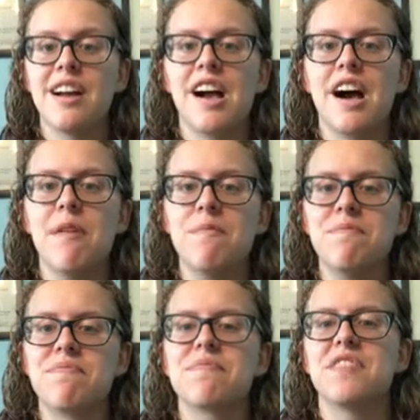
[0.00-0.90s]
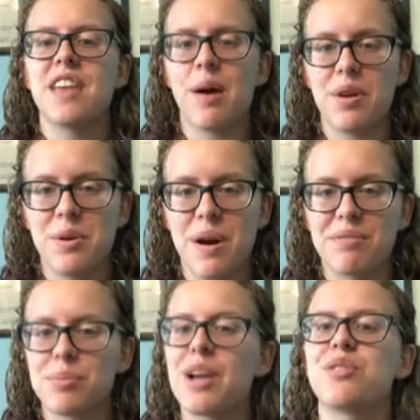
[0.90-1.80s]
that way you have
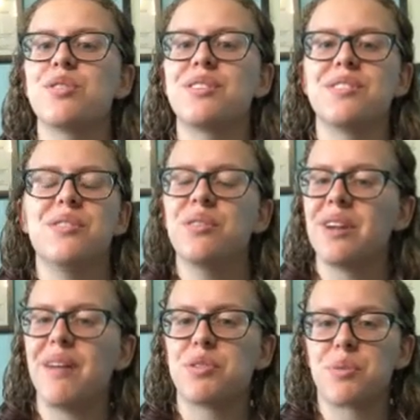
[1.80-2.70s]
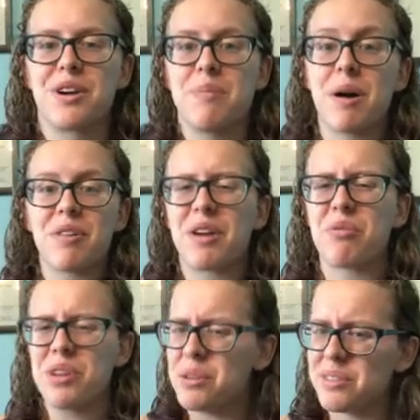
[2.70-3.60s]
some extras and you don't have to worry about like
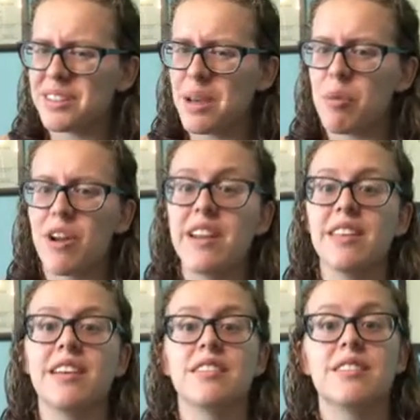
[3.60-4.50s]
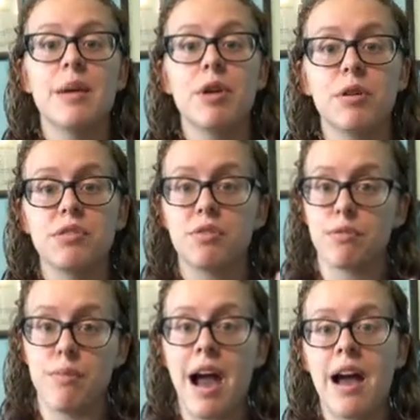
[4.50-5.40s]
reusing them or anything. Same goes for
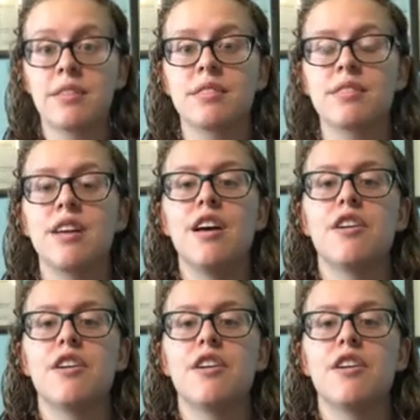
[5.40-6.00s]
masks.